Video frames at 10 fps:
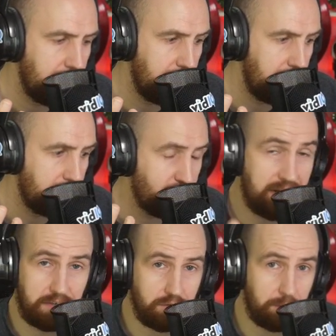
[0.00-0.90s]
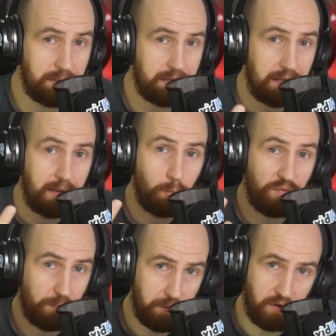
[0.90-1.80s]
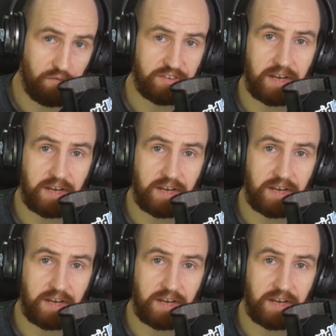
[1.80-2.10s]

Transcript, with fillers: uh, trending topic with a perfect